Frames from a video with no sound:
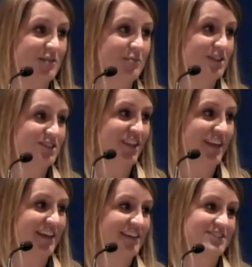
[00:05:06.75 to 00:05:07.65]
much
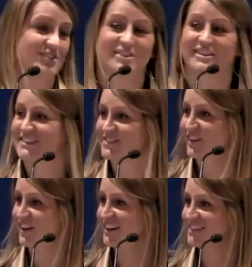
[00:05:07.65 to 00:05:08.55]
like SUNY, this
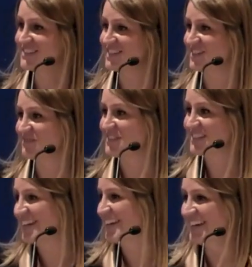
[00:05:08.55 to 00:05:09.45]
very esteemed
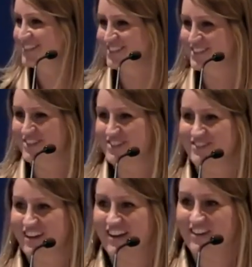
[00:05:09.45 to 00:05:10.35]
institution
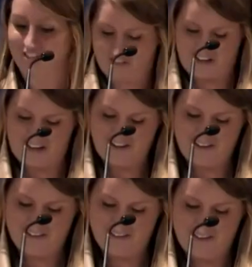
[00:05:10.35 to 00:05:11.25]
of higher learning,